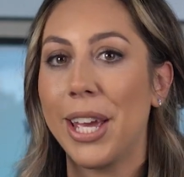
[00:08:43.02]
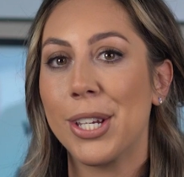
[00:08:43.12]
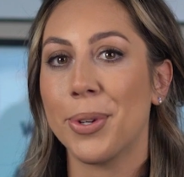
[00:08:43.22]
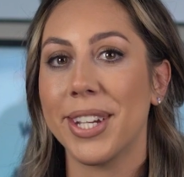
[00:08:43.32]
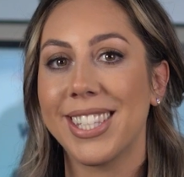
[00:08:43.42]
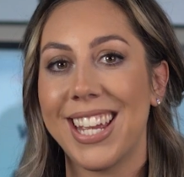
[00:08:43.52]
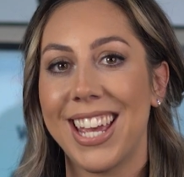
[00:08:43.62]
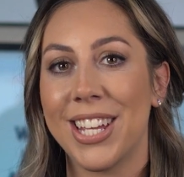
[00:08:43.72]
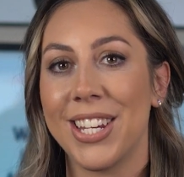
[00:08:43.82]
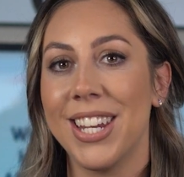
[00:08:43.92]
interest
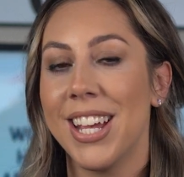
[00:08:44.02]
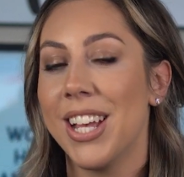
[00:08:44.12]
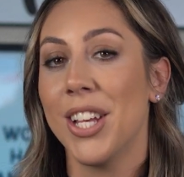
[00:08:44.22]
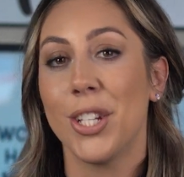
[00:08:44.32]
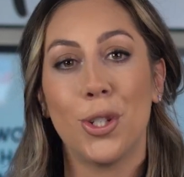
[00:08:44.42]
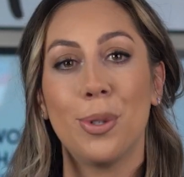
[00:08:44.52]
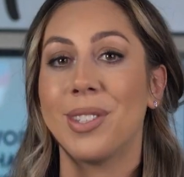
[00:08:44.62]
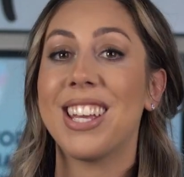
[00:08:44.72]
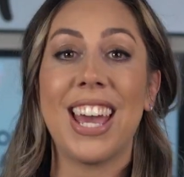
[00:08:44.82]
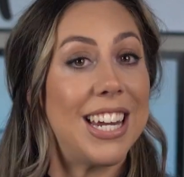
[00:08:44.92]
in
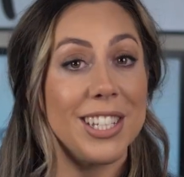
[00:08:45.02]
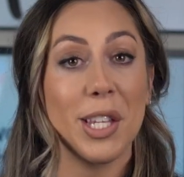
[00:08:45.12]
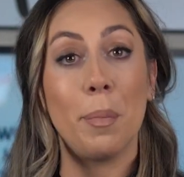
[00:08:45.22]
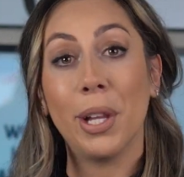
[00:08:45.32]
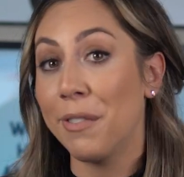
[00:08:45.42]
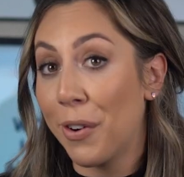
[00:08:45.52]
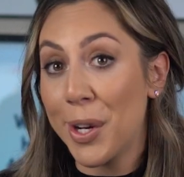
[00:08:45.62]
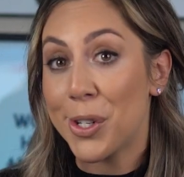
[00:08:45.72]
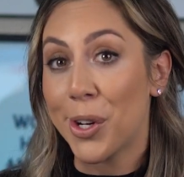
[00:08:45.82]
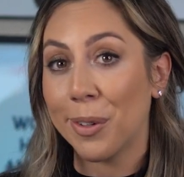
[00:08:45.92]
choosing and assembling
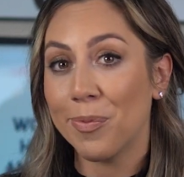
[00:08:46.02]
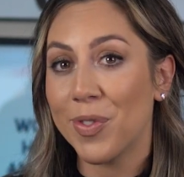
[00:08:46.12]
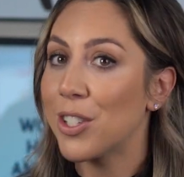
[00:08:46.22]
furniture.